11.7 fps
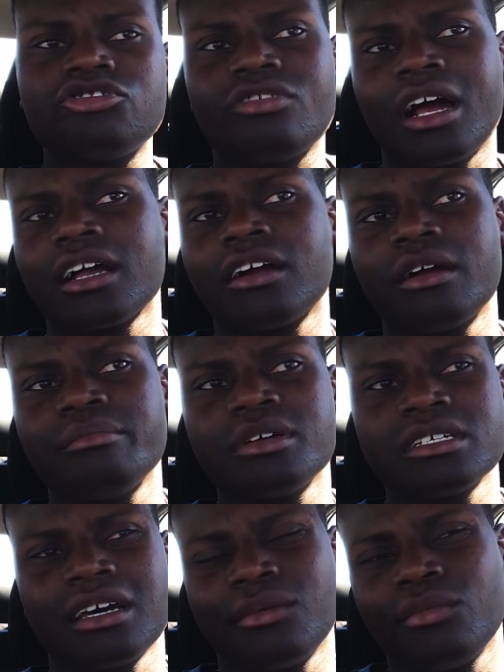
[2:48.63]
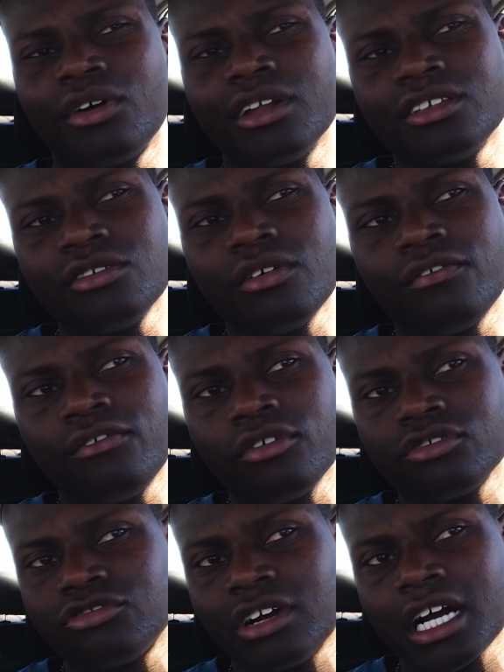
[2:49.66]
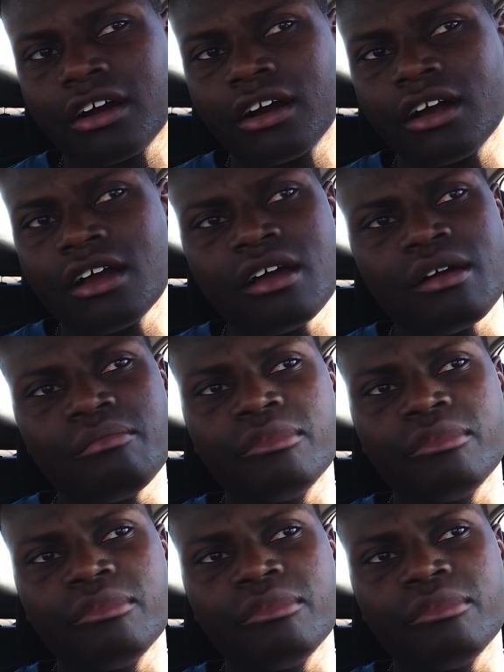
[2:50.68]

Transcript: not track car, because I don't want it to go full track car.